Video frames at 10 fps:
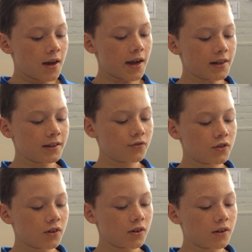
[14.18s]
He
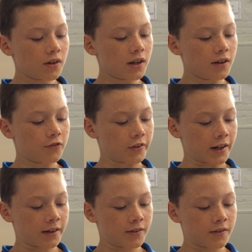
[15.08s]
lived in a
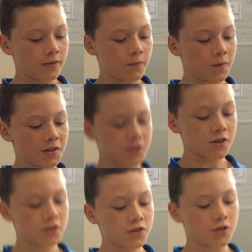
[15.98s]
fight with his
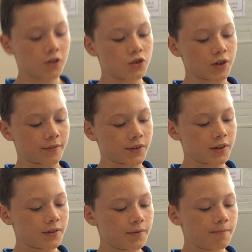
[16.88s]
sausage dog Trevor,
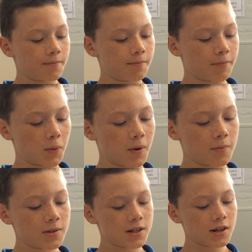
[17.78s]
but
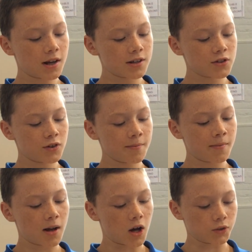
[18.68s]
when was he nice to him?
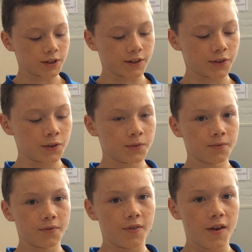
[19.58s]
I'll tell you,
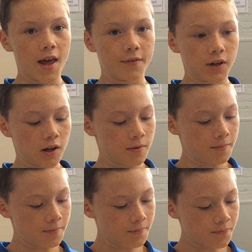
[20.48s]
never.
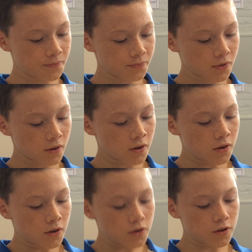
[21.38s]

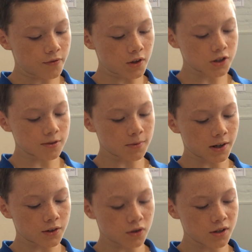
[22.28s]
You've got some
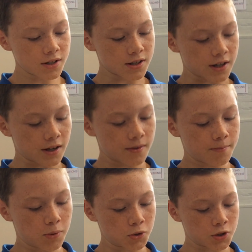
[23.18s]
great toys there,
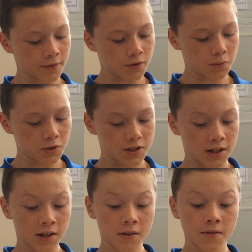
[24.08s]
poor Trevor would
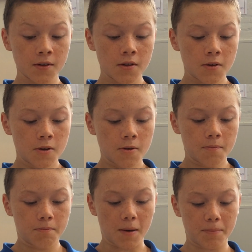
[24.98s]
say,
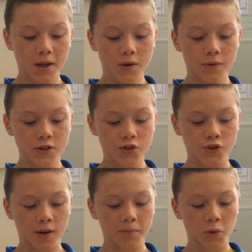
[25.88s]
but Pig would just
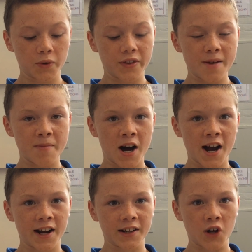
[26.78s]
grumble, they're
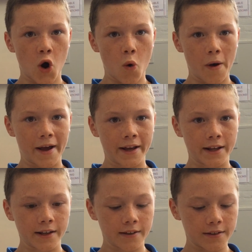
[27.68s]
mine, go away.